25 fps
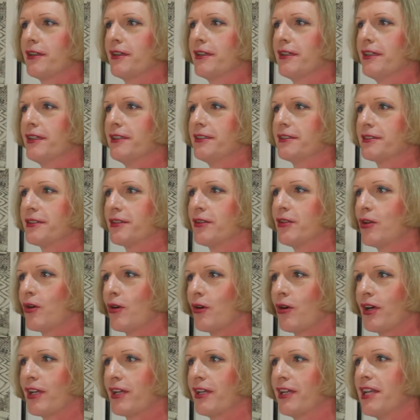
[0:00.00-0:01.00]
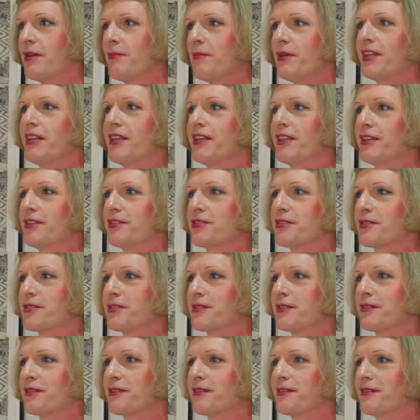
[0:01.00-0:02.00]
is not a
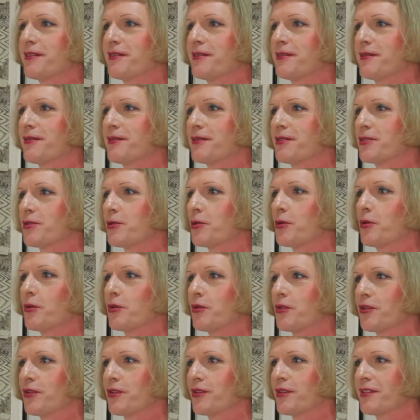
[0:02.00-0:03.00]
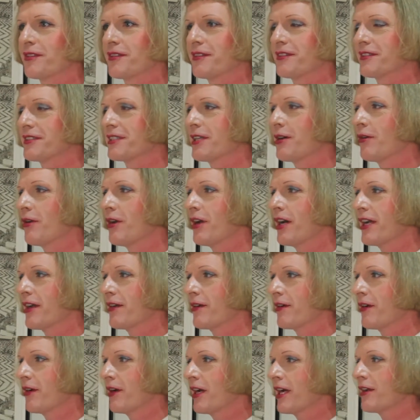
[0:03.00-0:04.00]
limitless source. So
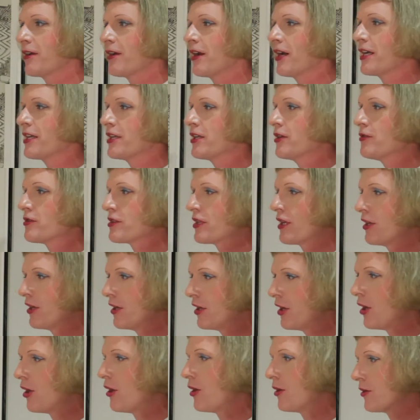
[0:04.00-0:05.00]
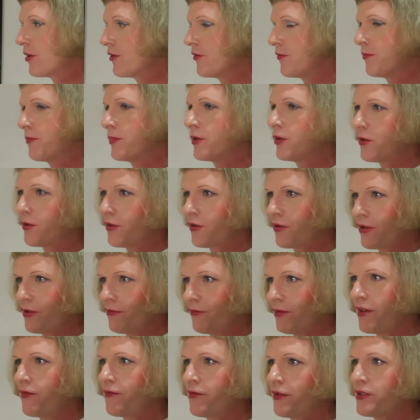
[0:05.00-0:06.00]
I use a lot of books and
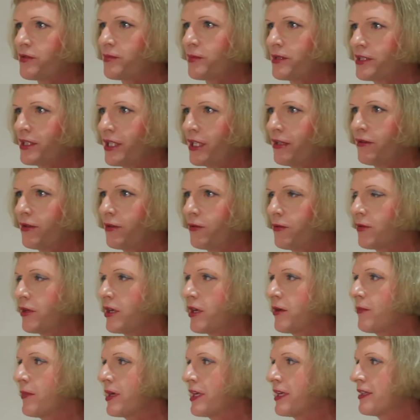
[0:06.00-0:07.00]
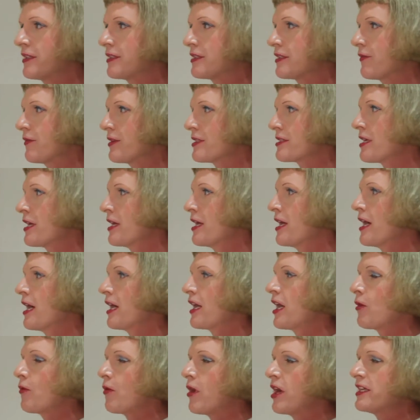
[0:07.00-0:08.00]
reference materials when I'm making some of this.
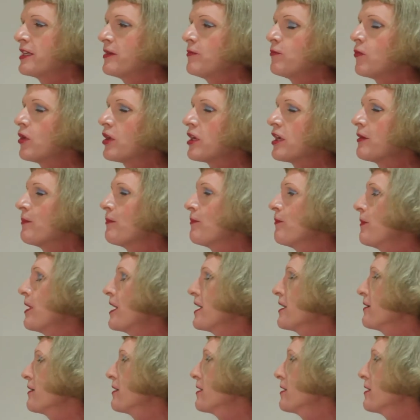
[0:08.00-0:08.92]
And I didn't want to make